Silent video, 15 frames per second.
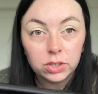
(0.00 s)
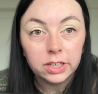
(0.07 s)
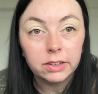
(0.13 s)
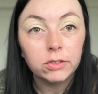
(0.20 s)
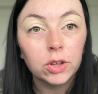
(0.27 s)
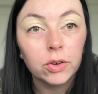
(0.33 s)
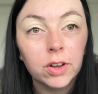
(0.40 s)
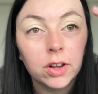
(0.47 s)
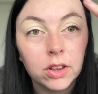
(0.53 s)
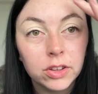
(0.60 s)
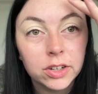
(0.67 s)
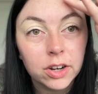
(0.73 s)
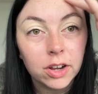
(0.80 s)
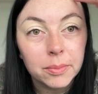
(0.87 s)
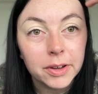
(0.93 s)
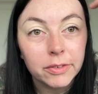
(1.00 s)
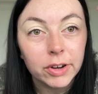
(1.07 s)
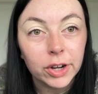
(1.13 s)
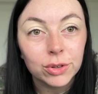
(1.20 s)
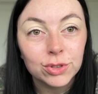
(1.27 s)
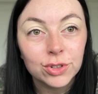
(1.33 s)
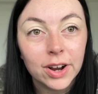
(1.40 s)
Even though, look at all my
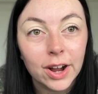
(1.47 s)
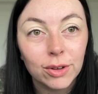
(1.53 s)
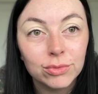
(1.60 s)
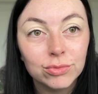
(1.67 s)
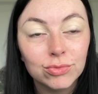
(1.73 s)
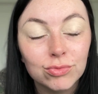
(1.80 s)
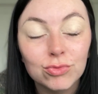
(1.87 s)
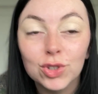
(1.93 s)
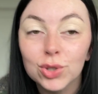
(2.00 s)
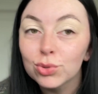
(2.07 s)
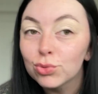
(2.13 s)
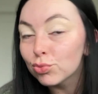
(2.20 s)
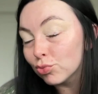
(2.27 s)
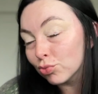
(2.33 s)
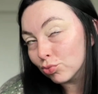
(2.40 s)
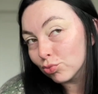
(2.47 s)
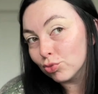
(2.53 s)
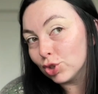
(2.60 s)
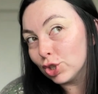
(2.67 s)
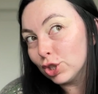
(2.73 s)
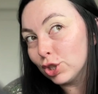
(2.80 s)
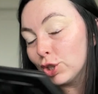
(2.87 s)
freckles are out.
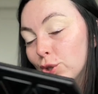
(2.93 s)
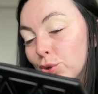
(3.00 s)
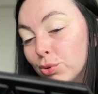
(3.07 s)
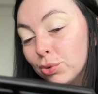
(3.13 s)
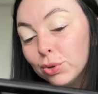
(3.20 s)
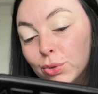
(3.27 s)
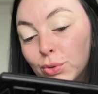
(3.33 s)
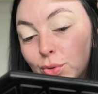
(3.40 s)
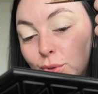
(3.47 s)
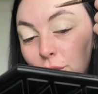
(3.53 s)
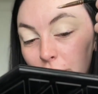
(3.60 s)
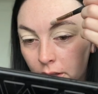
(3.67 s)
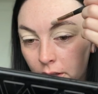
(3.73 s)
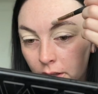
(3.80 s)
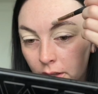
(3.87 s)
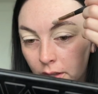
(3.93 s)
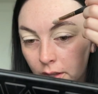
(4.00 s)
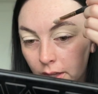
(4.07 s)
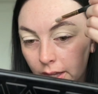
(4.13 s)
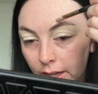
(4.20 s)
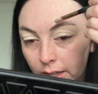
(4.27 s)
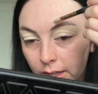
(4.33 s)
She's cute.
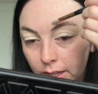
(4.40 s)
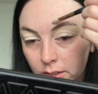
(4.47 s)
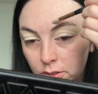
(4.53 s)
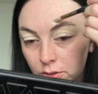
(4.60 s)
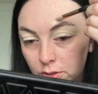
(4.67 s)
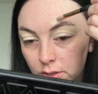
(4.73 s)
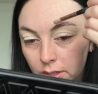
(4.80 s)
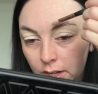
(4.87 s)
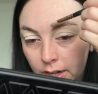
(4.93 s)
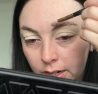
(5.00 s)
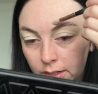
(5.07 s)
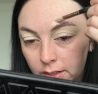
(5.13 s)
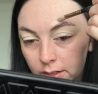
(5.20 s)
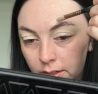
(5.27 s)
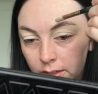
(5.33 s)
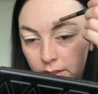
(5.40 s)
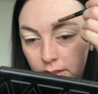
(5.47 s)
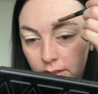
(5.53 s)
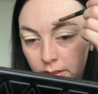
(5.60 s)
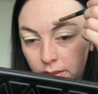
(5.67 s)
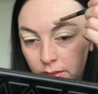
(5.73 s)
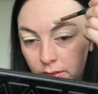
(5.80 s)
I guess just kind of